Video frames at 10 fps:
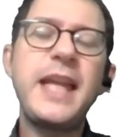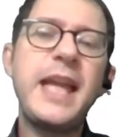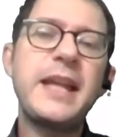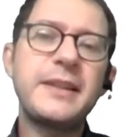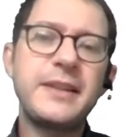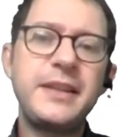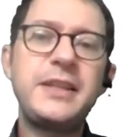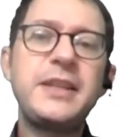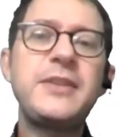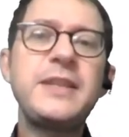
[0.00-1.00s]
and
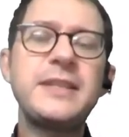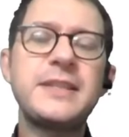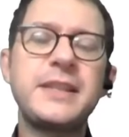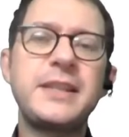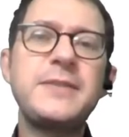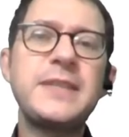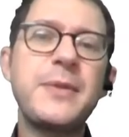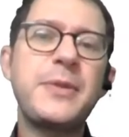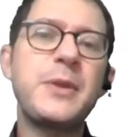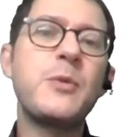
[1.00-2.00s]
it decreases it if
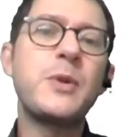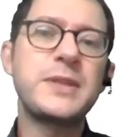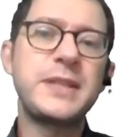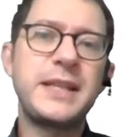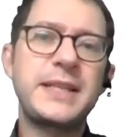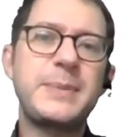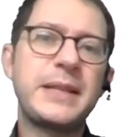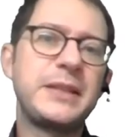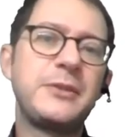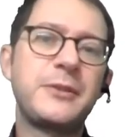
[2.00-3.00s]
something worse than
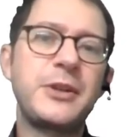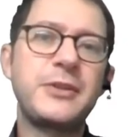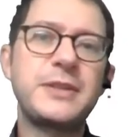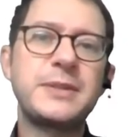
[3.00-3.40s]
expected occurs.